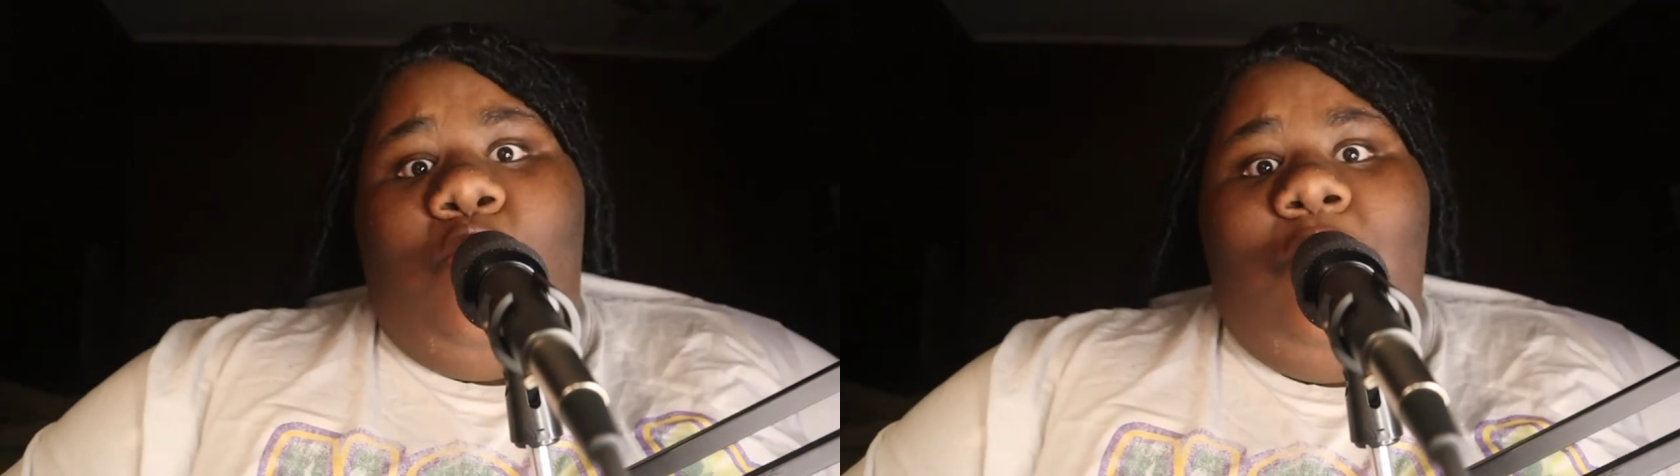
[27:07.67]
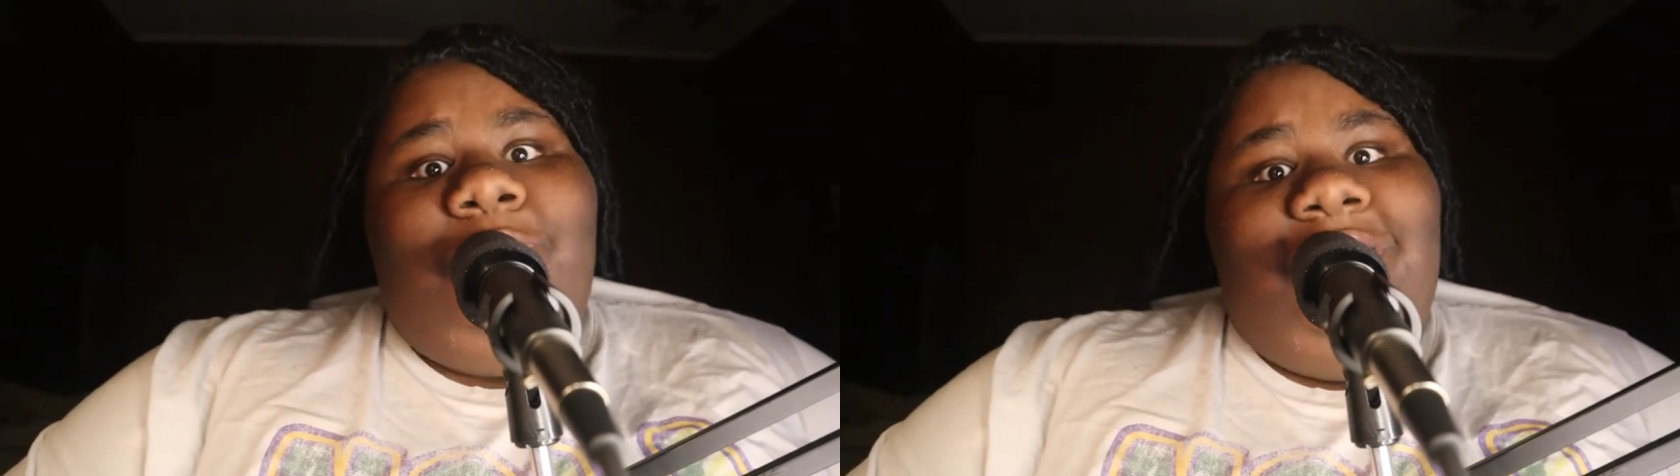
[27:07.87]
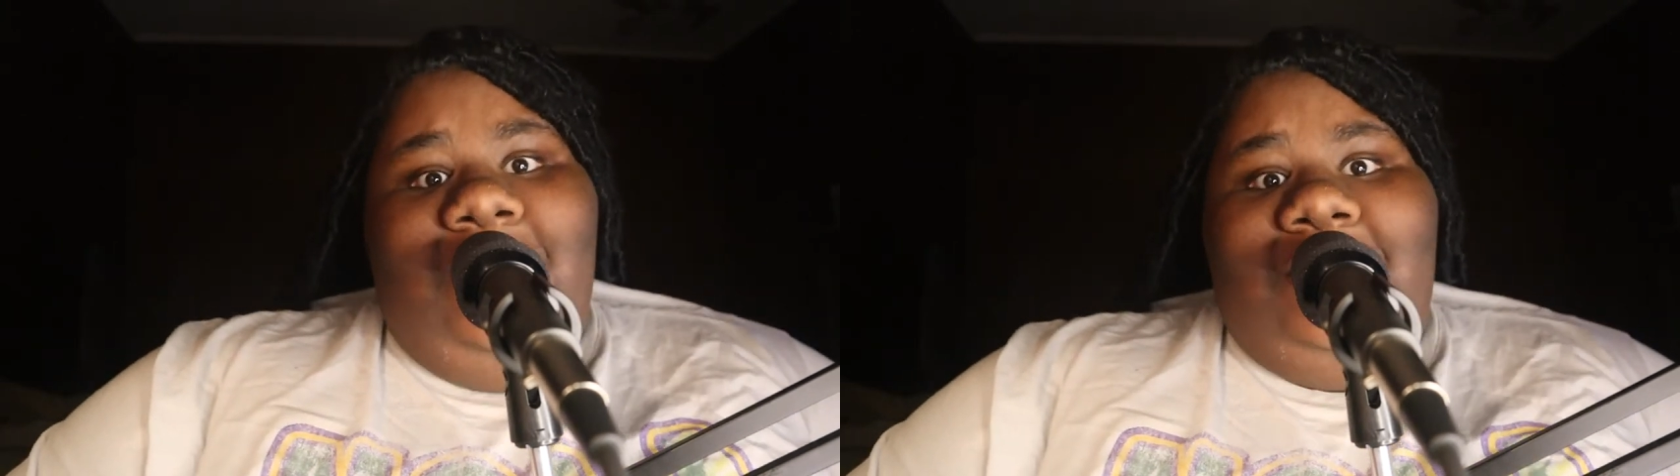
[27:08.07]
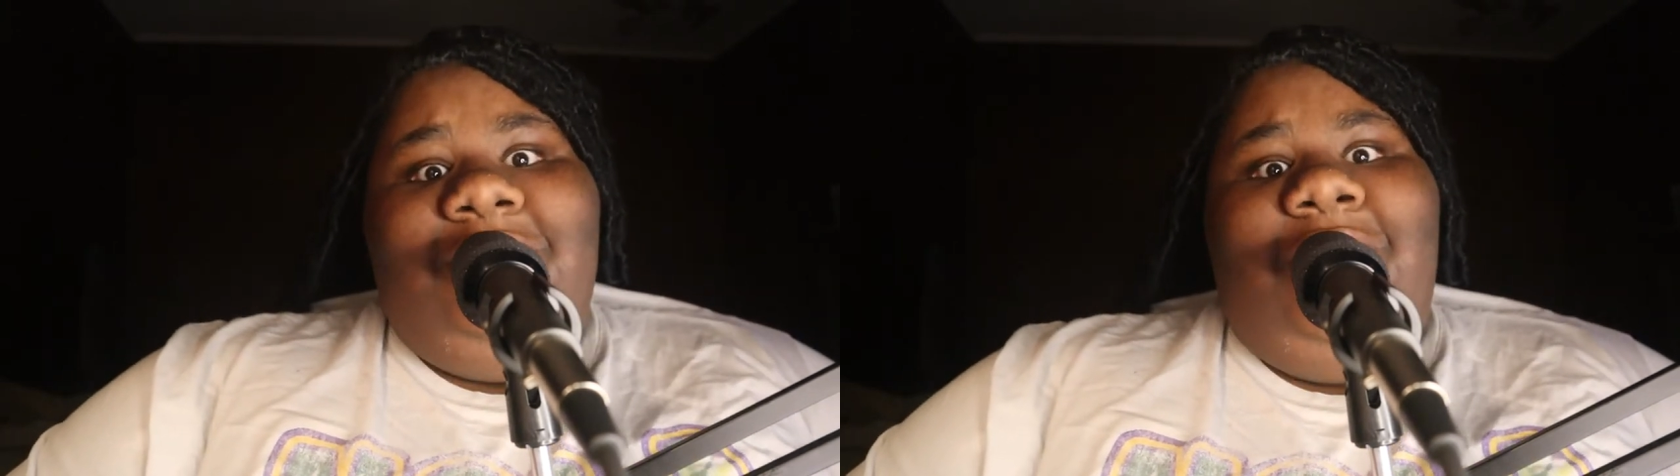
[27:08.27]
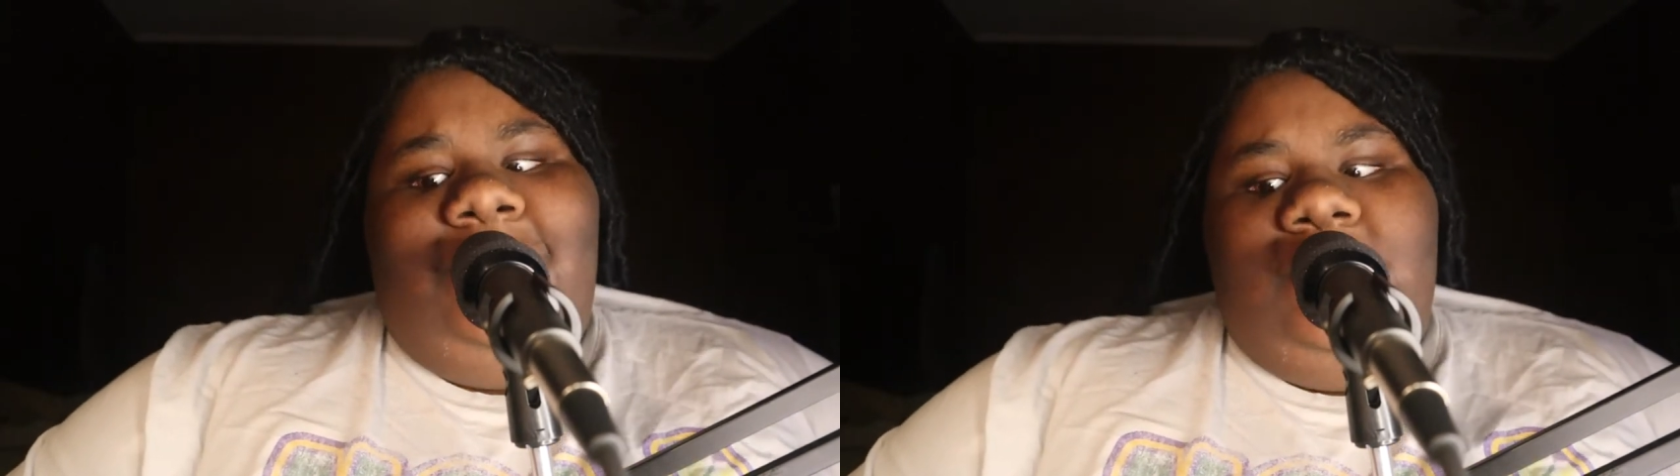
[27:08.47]
crumb
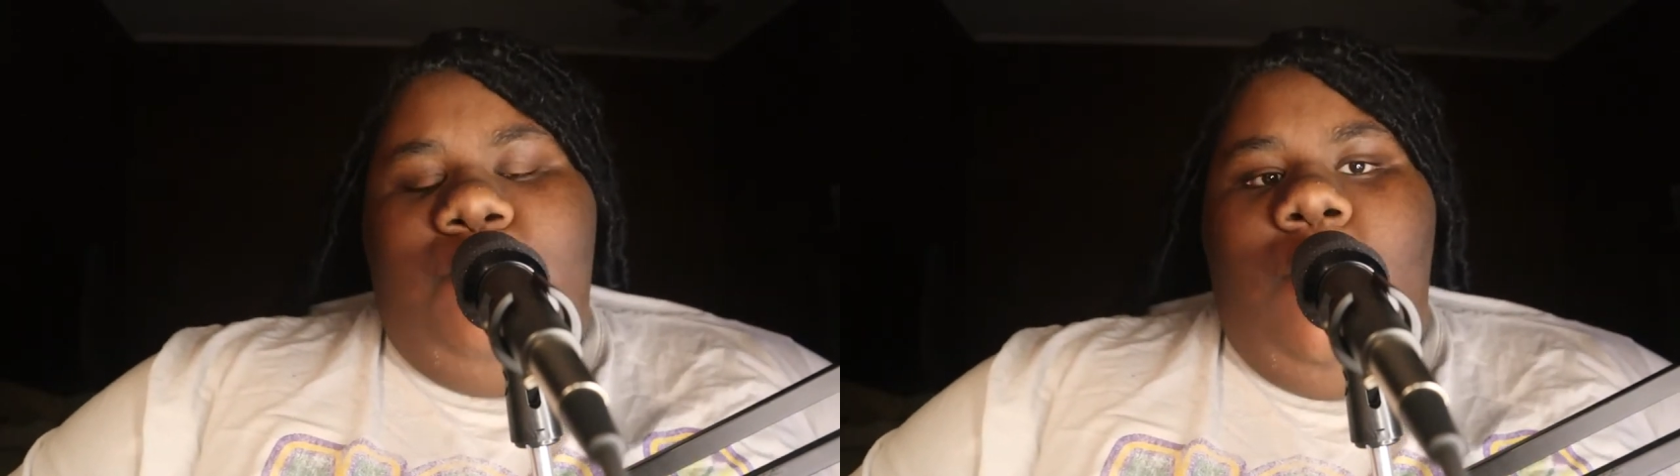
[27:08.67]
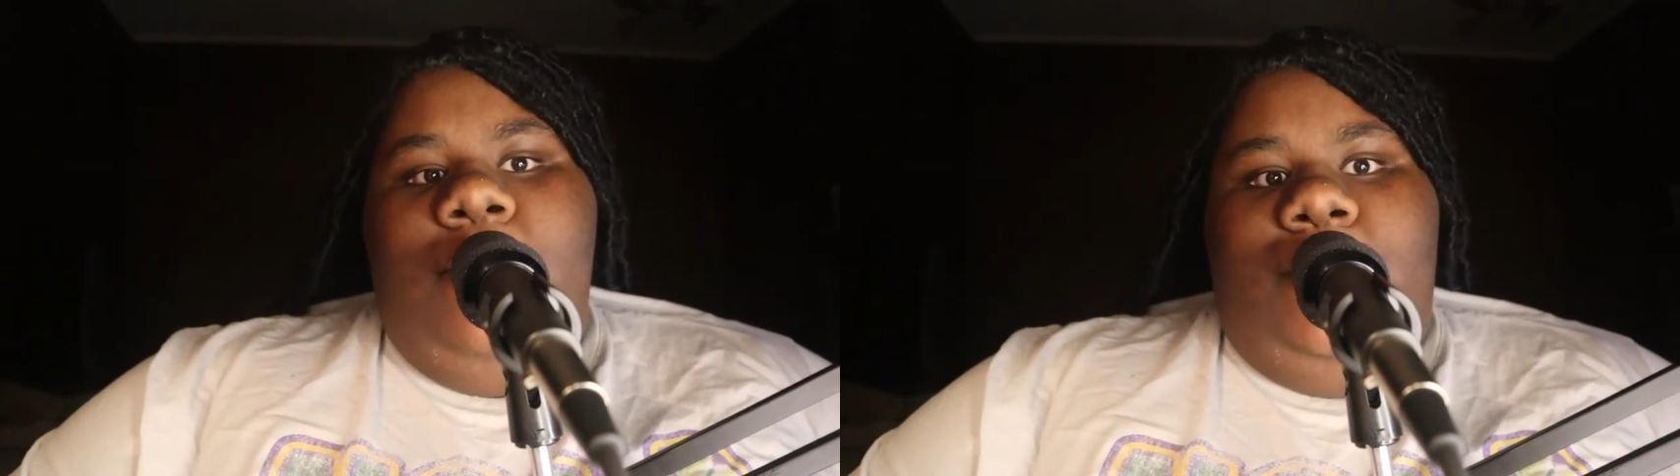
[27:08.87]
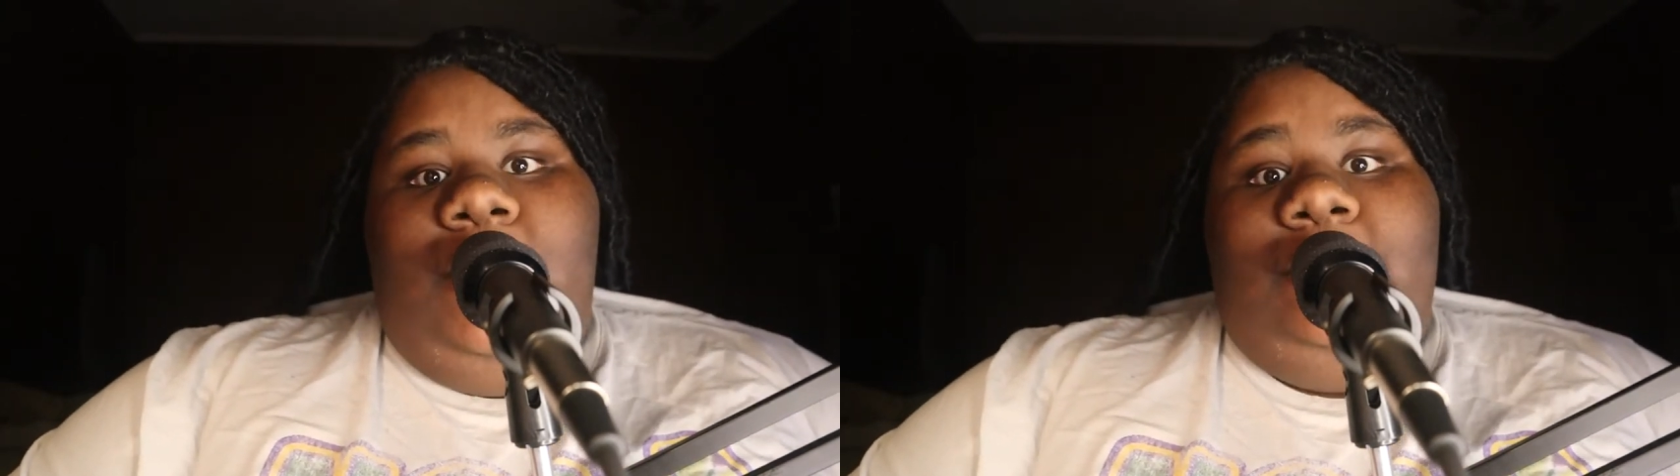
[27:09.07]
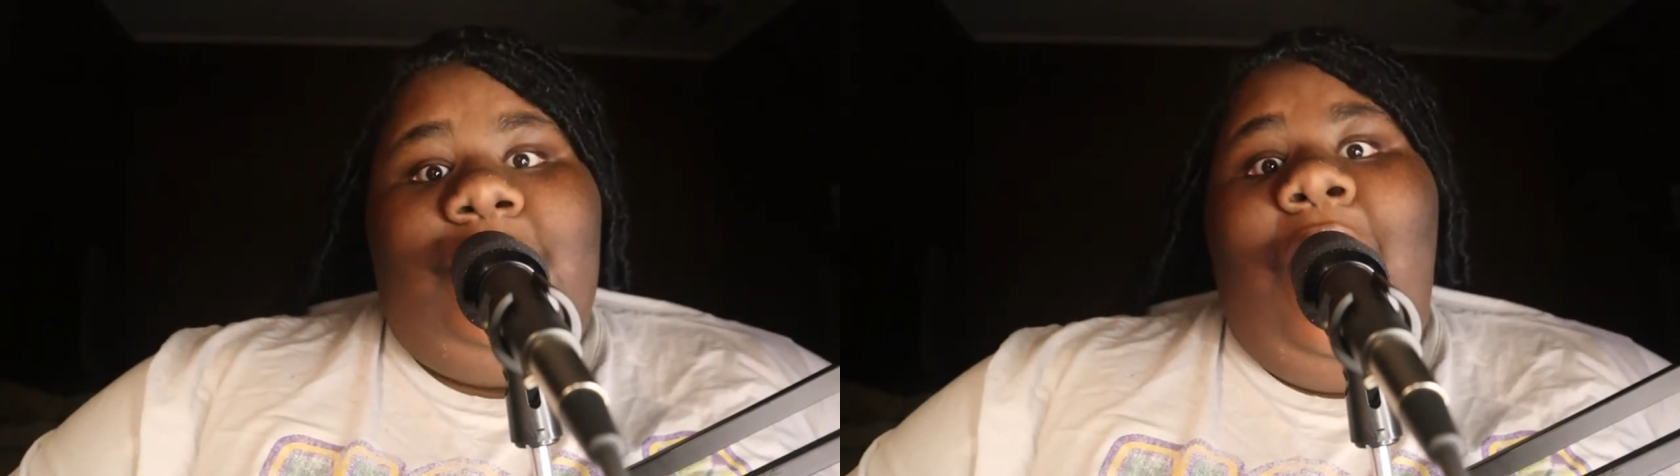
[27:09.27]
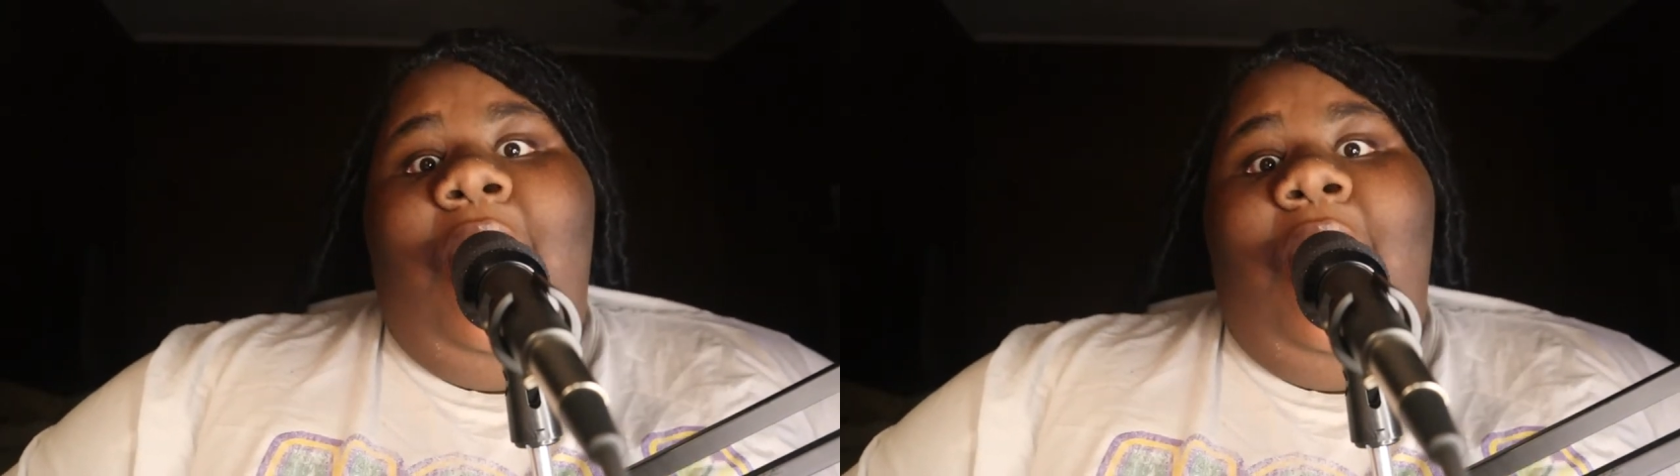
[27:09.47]
snatches at this point, because